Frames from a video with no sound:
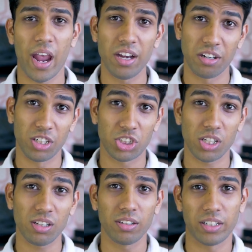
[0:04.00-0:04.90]
In a
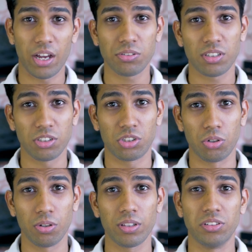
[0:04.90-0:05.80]
nutshell, diodes
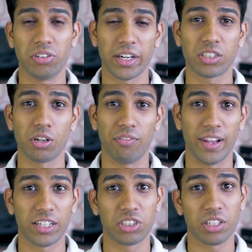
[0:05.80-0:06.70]
control the direction of
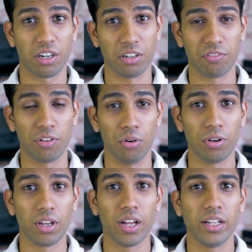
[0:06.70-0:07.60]
electric current flow.
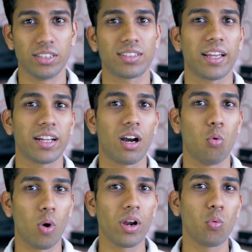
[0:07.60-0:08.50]
Just like a
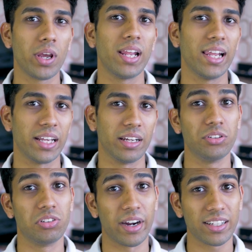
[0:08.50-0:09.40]
one-way lane
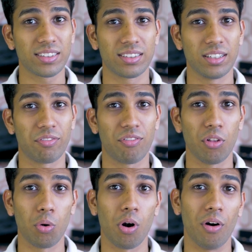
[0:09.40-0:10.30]
directs the
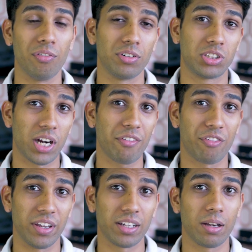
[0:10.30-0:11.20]
flow of
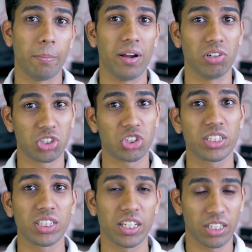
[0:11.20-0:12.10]
traffic by
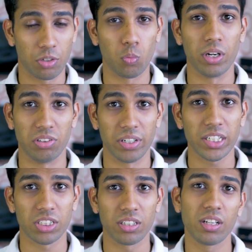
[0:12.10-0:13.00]
restricting it in one
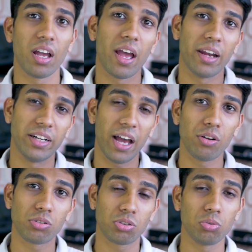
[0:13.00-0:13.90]
direction,
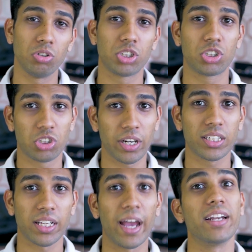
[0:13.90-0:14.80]
diodes too
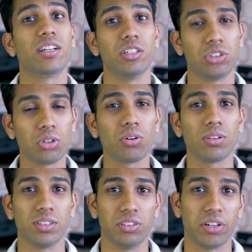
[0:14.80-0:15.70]
restrict and control
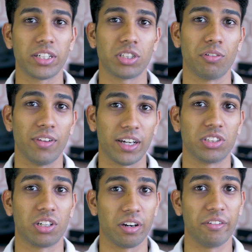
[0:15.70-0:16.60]
the direction of
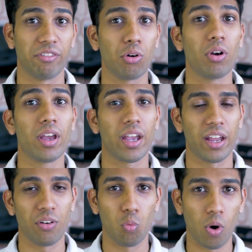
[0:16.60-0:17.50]
electric current flow
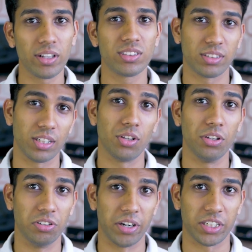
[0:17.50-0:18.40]
in one singular
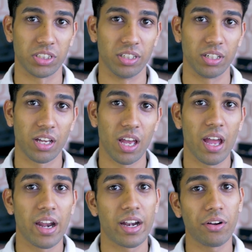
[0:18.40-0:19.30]
direction.
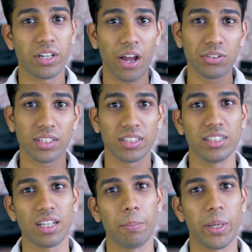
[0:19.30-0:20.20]
Now, diodes like
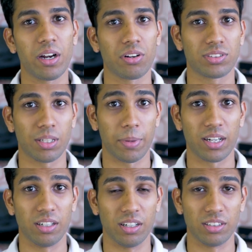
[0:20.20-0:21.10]
these are made out of
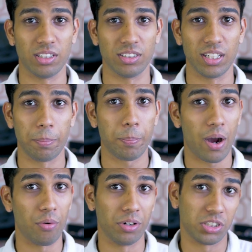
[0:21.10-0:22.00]
semiconductors that
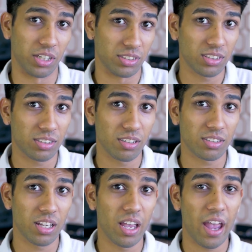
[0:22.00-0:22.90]
power
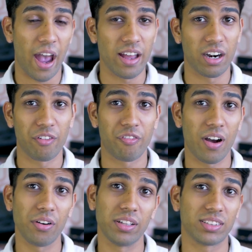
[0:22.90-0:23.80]
transistors and are
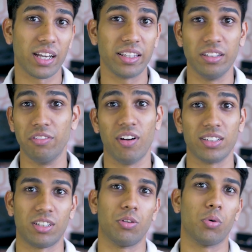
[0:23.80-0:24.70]
found inside the device
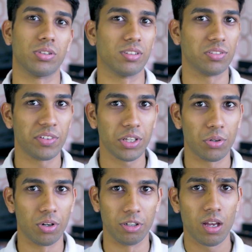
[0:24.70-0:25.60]
that you're watching this video
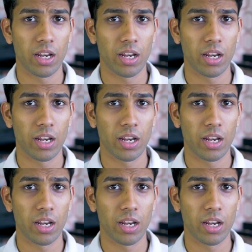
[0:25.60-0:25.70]
on.